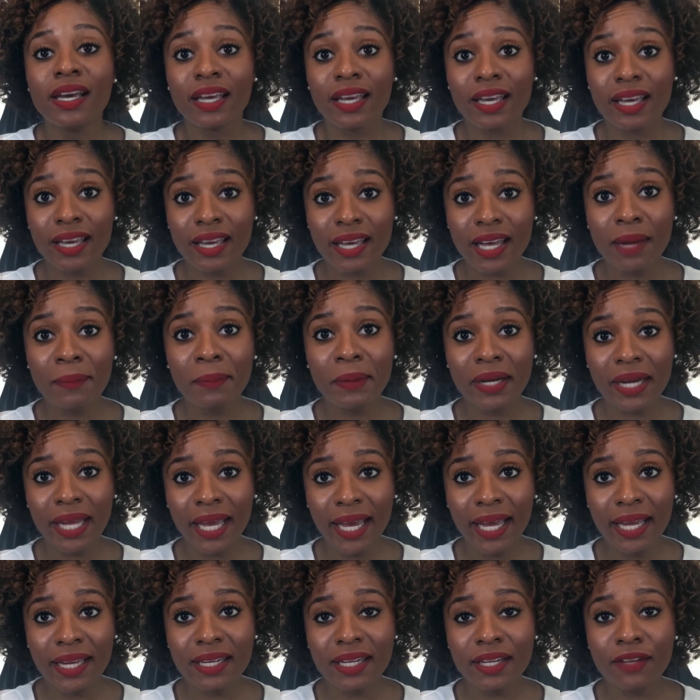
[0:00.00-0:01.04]
can come in
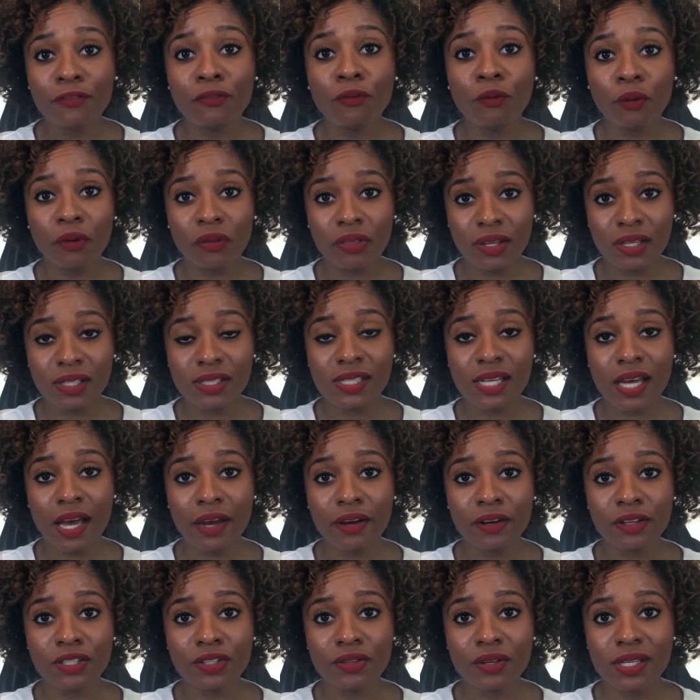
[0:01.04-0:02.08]
handy for the
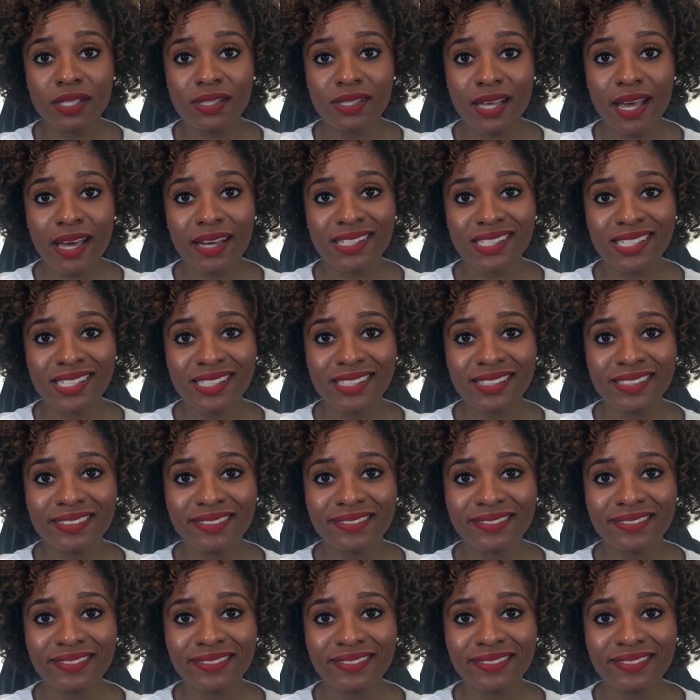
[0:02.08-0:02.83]
entire transaction.